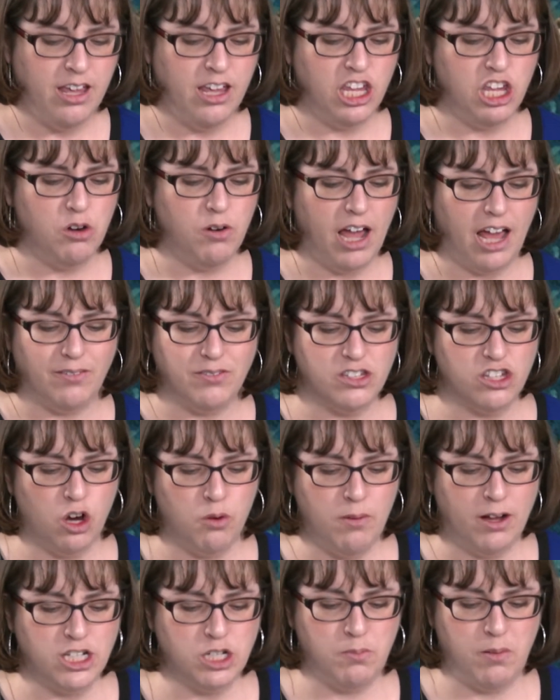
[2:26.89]
You have so
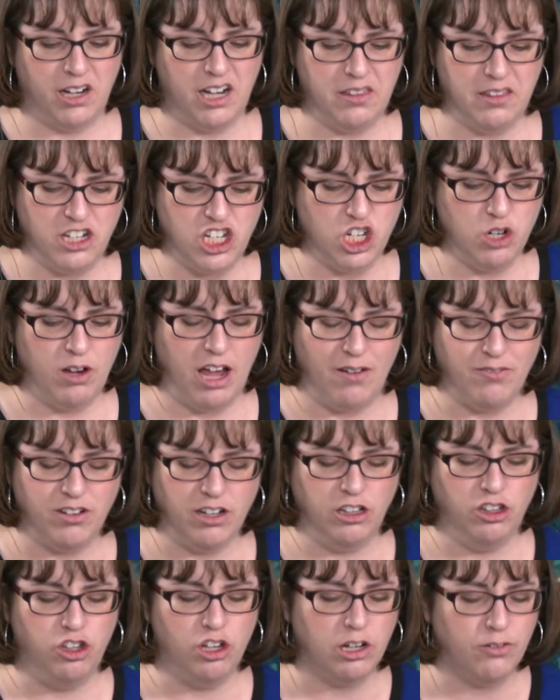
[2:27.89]
much money that you have
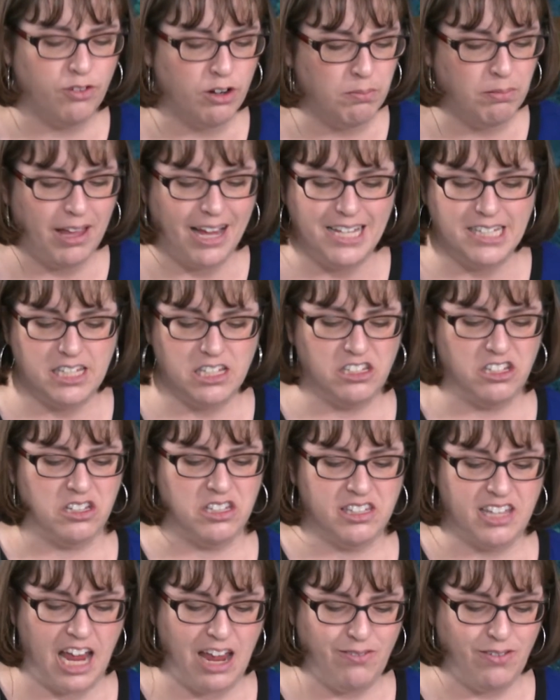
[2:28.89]
to look for places to
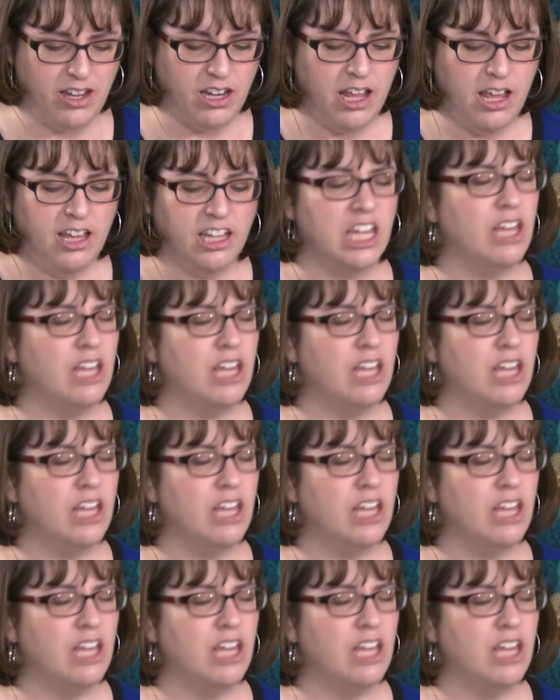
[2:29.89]
save it,